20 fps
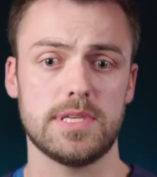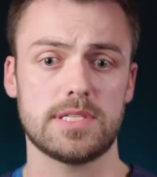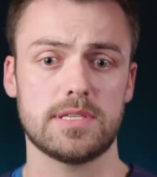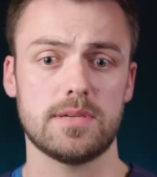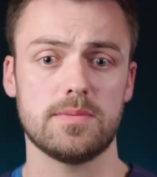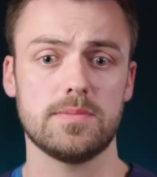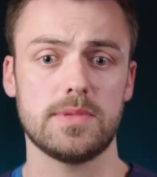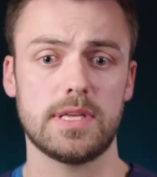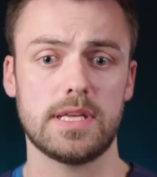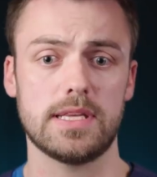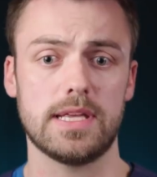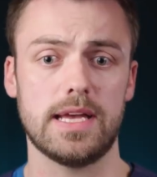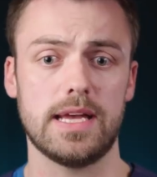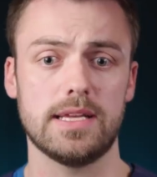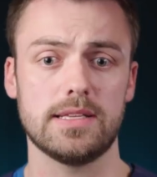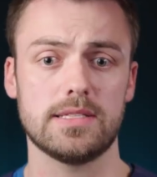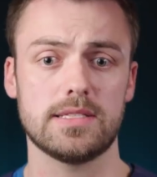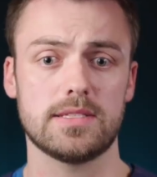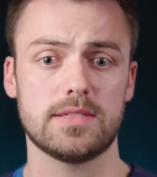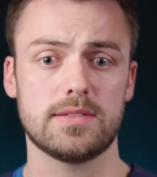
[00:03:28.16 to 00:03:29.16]
something
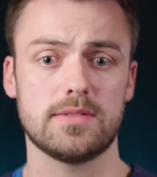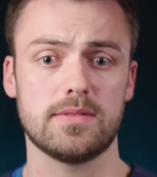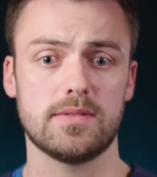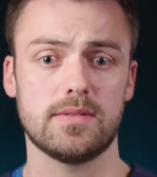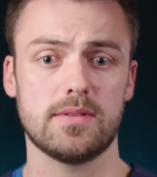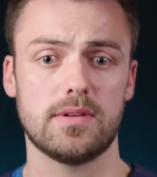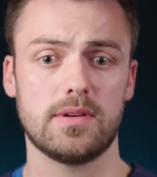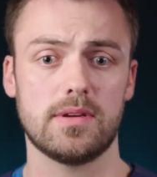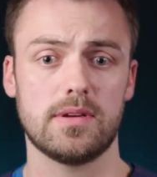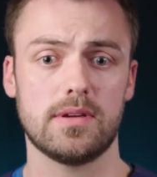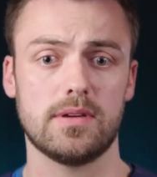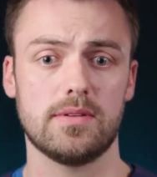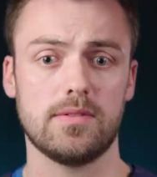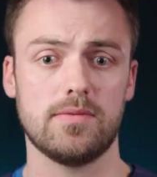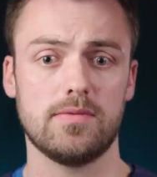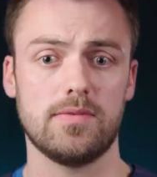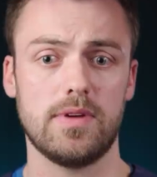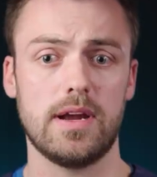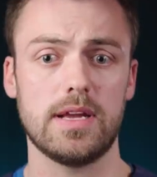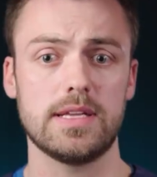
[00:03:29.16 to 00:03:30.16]
that's
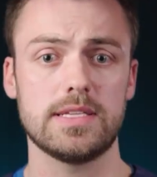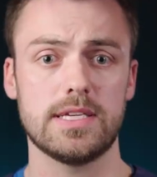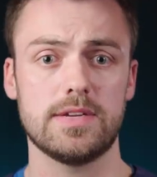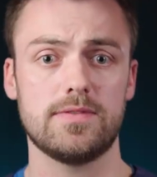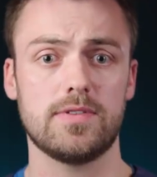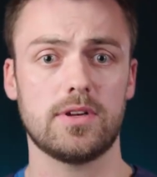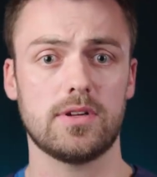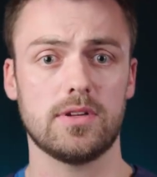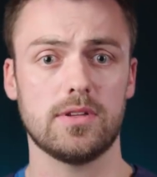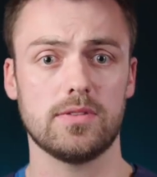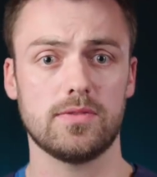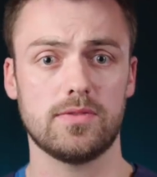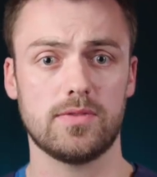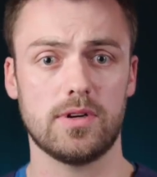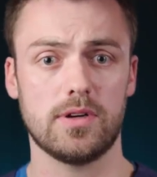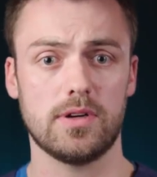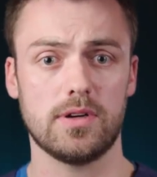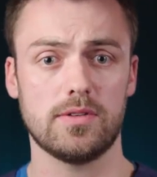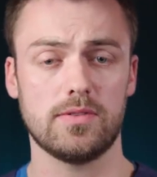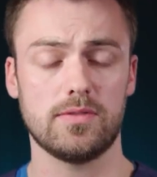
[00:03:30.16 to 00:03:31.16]
very difficult
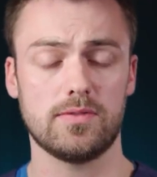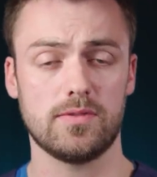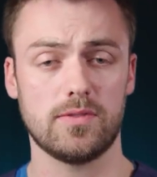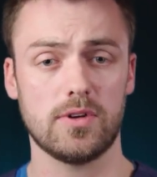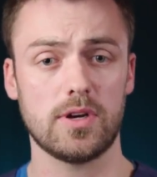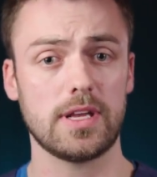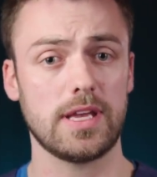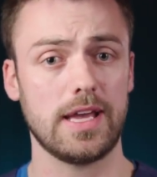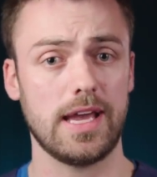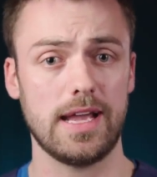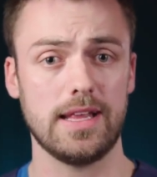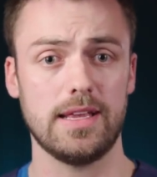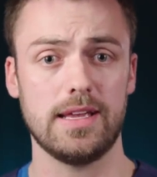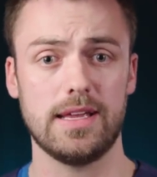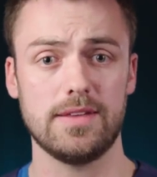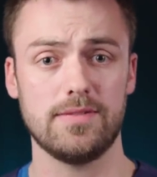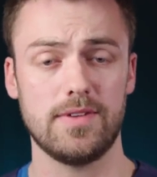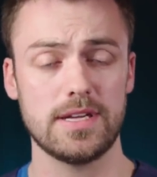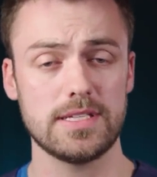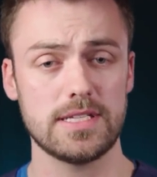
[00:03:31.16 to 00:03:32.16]
for, for Kayla
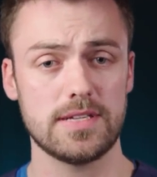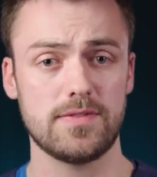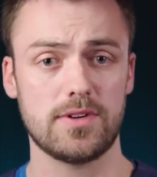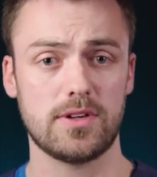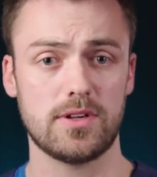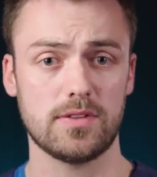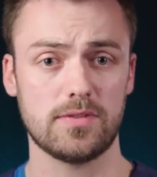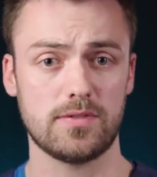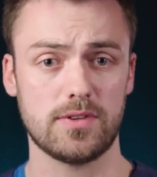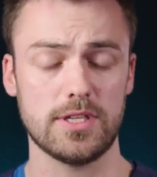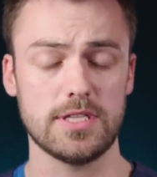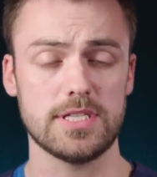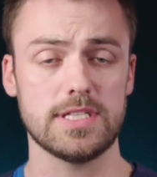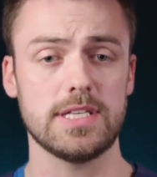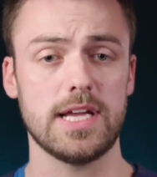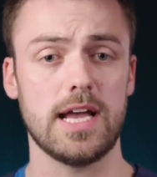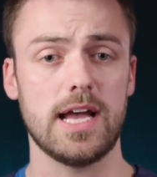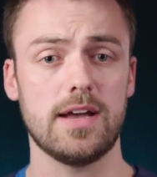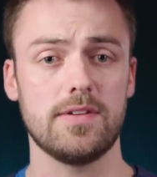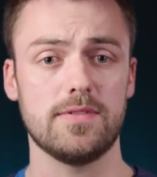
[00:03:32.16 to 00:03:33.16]
and very difficult for the
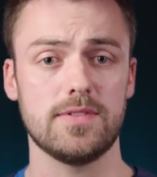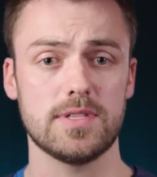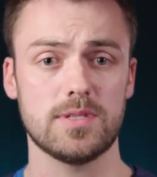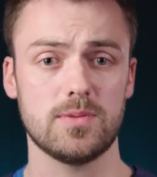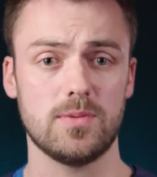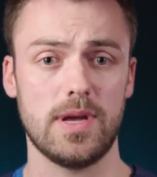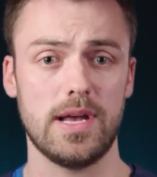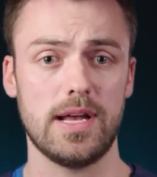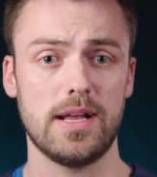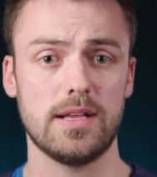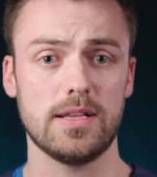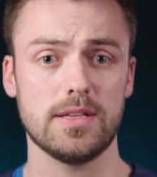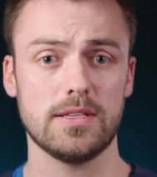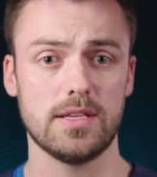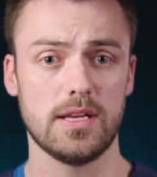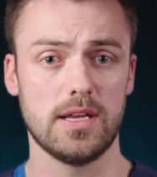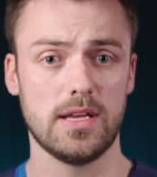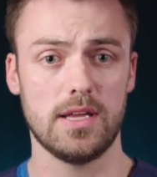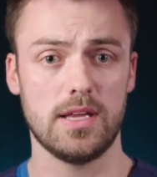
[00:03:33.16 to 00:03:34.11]
staff as well,